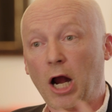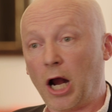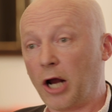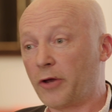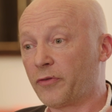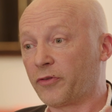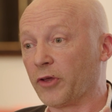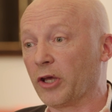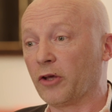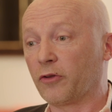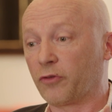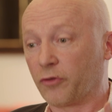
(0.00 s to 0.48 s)

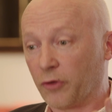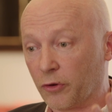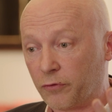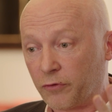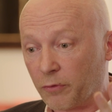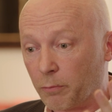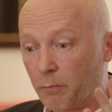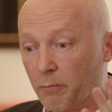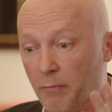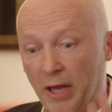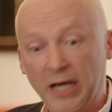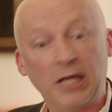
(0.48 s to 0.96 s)
I think
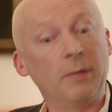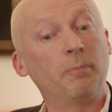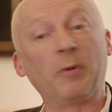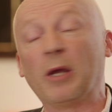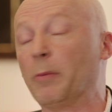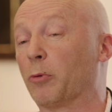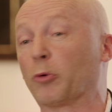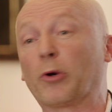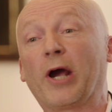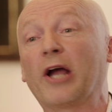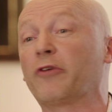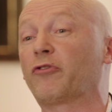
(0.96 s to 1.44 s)
that many
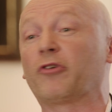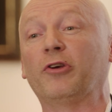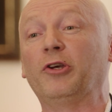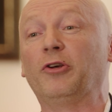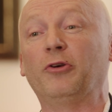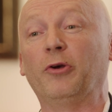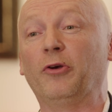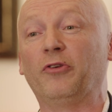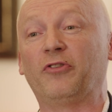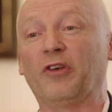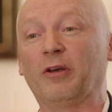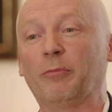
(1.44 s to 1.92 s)
people are actually
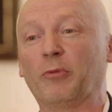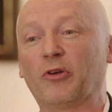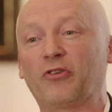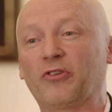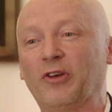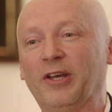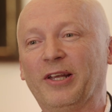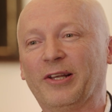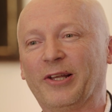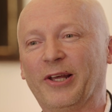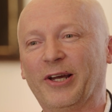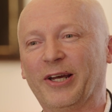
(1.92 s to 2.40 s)
using
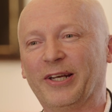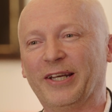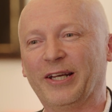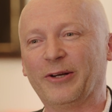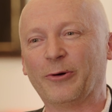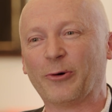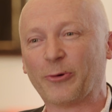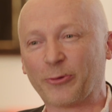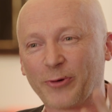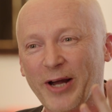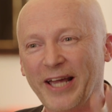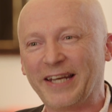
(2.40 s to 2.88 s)
machine
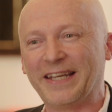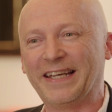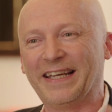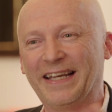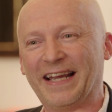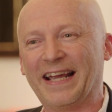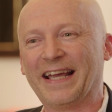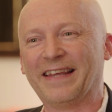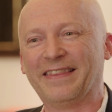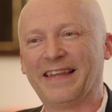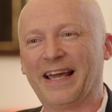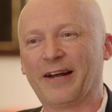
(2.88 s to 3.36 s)
learning
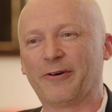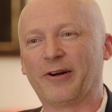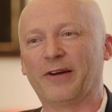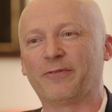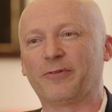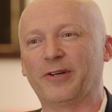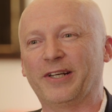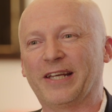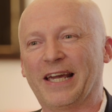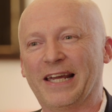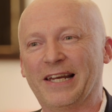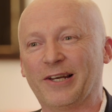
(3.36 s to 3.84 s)
already in their
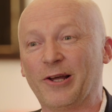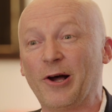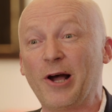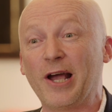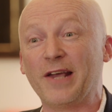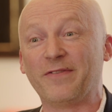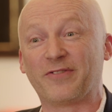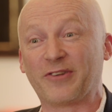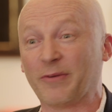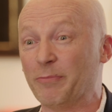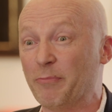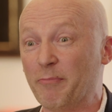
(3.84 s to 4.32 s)
everyday
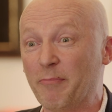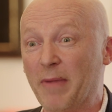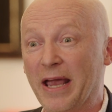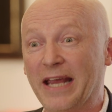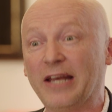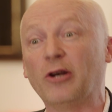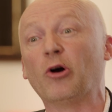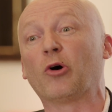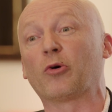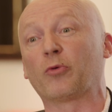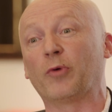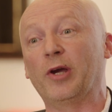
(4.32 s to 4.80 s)
lives and
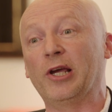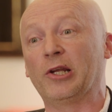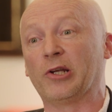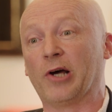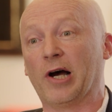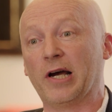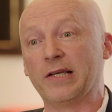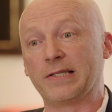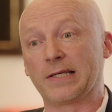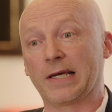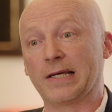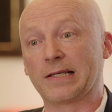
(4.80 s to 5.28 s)
may not
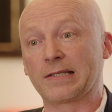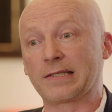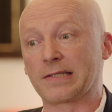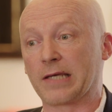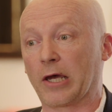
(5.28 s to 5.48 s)
realize it.